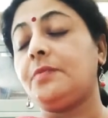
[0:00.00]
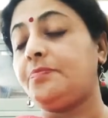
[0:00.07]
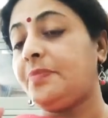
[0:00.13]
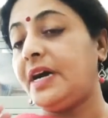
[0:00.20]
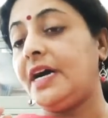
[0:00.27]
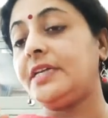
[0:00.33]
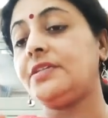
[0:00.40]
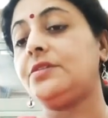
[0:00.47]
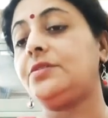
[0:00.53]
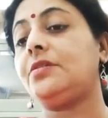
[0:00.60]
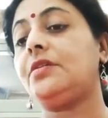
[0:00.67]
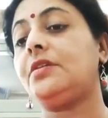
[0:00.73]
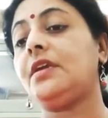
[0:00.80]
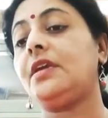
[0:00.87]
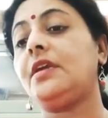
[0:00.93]
Part
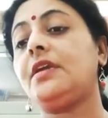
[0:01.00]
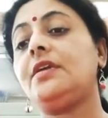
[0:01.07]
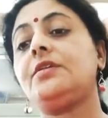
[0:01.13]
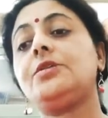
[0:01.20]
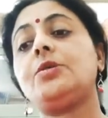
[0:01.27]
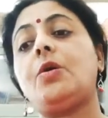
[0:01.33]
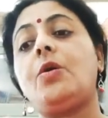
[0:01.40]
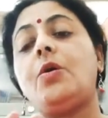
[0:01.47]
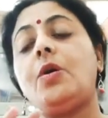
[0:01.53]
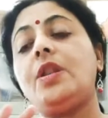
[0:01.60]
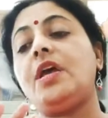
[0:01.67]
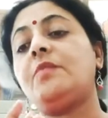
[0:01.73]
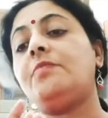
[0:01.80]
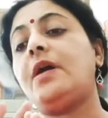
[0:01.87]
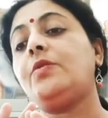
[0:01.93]
3 is
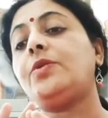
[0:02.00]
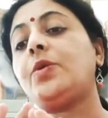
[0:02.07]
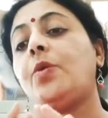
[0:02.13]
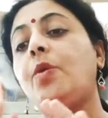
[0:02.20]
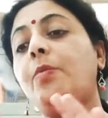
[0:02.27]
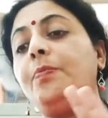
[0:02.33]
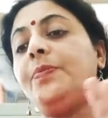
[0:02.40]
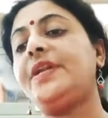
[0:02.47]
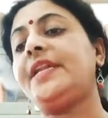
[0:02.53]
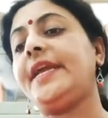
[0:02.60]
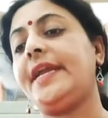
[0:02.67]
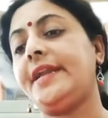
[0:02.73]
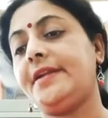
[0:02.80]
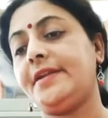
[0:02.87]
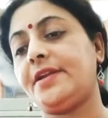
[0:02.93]
all about
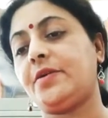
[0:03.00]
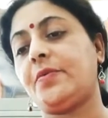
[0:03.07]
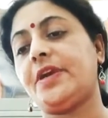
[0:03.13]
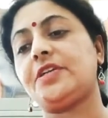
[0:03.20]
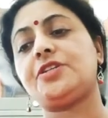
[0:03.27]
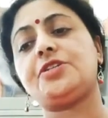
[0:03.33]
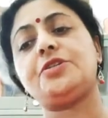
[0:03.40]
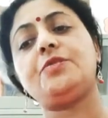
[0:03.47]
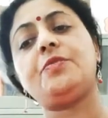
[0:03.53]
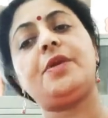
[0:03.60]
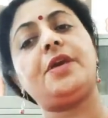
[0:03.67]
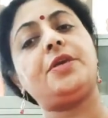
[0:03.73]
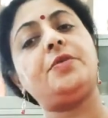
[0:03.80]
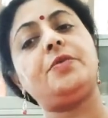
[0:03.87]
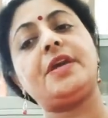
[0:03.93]
open-ended question
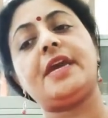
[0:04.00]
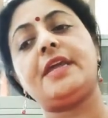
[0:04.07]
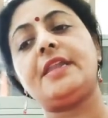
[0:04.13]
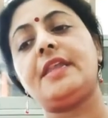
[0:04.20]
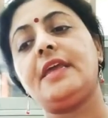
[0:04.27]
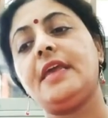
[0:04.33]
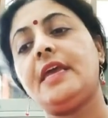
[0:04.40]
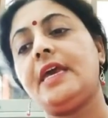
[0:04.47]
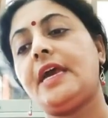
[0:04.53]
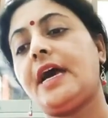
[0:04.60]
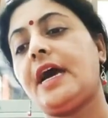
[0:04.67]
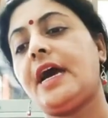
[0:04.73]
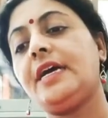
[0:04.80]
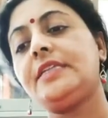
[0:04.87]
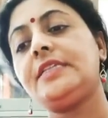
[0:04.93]
where you can
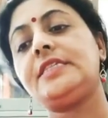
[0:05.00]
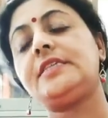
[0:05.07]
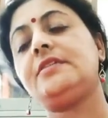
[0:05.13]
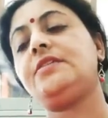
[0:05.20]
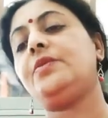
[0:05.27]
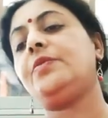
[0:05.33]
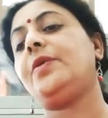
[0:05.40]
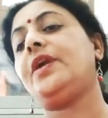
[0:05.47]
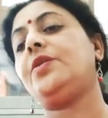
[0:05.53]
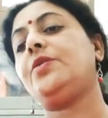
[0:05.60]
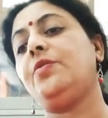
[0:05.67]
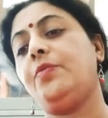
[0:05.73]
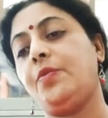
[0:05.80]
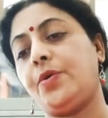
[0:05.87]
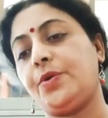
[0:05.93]
answer the way
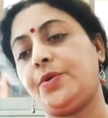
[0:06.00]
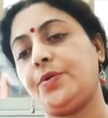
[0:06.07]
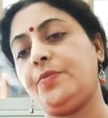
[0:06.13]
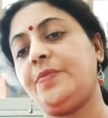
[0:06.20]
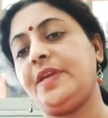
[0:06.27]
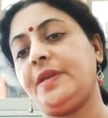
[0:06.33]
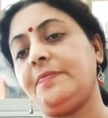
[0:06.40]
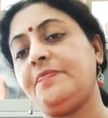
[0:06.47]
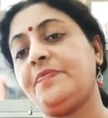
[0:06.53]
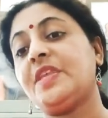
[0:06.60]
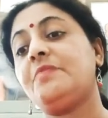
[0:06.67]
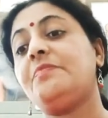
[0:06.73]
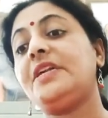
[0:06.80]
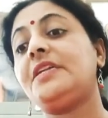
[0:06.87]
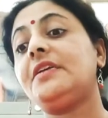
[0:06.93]
you want to be.
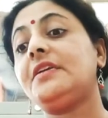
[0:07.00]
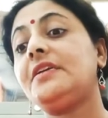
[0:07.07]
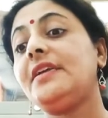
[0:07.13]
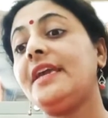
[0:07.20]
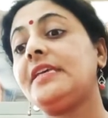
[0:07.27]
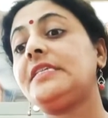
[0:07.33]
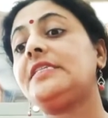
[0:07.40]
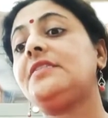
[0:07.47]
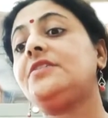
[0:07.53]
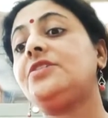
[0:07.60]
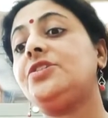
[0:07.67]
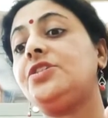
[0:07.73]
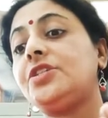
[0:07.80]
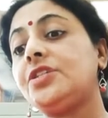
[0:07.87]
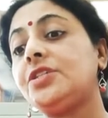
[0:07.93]
But yes, the
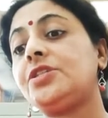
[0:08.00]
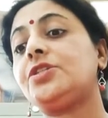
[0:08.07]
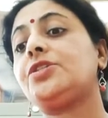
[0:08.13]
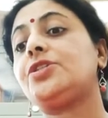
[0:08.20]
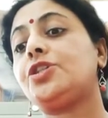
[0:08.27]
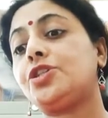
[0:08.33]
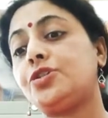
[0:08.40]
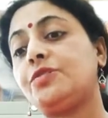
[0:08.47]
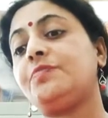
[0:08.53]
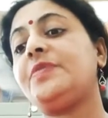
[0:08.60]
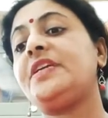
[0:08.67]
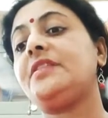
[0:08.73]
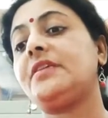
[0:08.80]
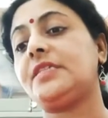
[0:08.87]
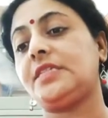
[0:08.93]
gist should
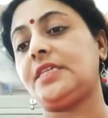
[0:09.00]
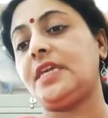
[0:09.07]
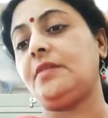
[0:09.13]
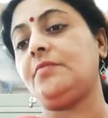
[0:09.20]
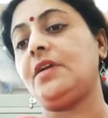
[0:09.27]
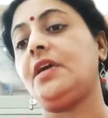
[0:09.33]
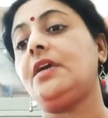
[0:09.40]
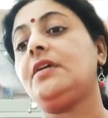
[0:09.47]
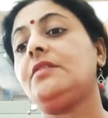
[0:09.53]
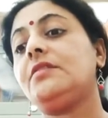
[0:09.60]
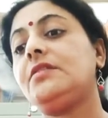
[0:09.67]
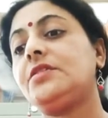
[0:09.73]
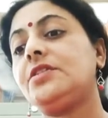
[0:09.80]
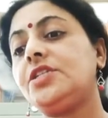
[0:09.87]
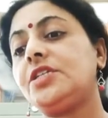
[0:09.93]
be the same.
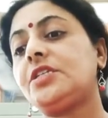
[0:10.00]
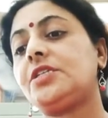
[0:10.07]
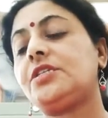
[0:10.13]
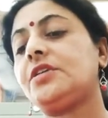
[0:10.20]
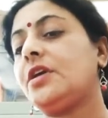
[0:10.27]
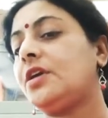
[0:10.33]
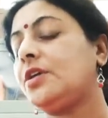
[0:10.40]
The gist